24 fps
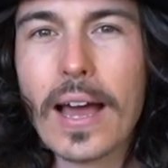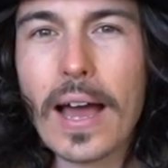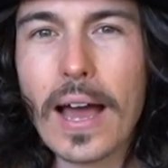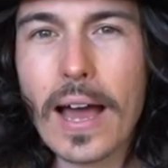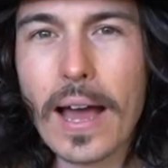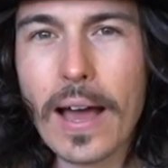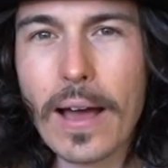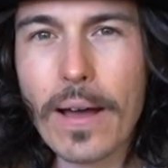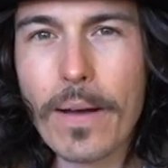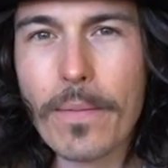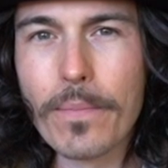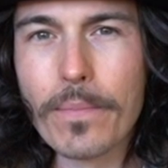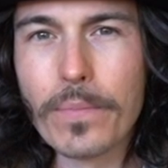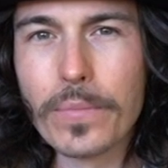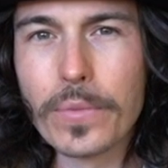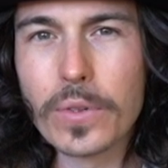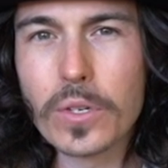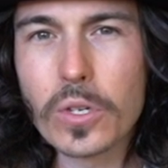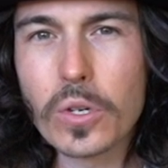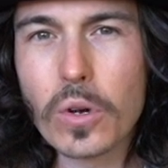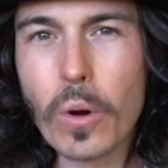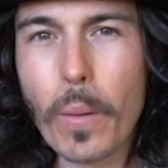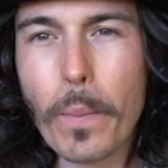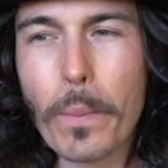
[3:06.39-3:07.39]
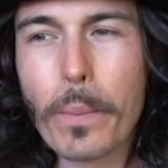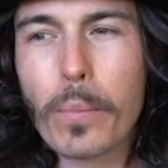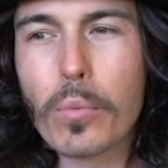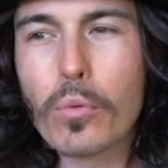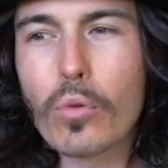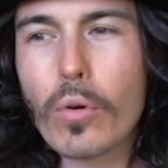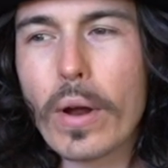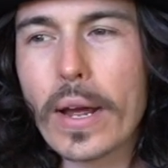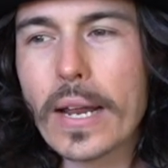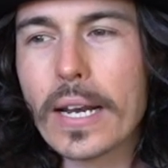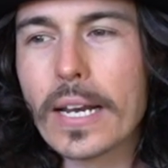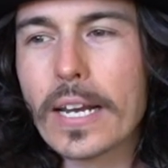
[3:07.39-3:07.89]
sort of
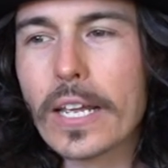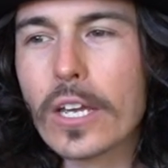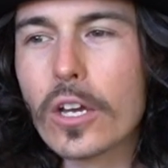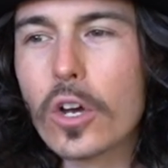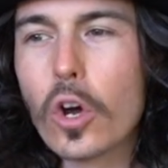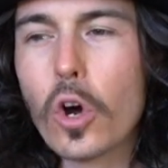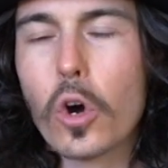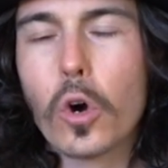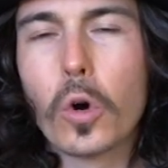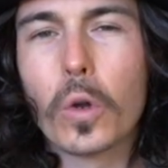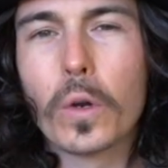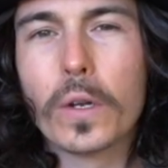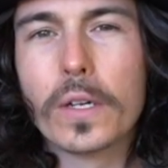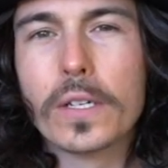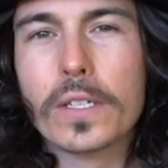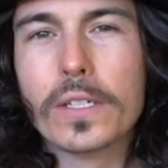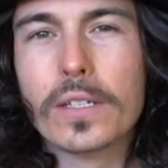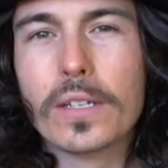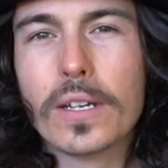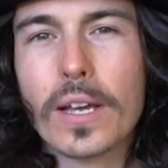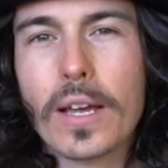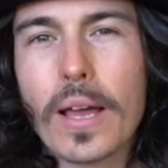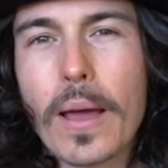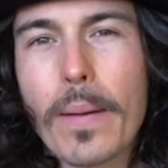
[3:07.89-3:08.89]
brightly coloured,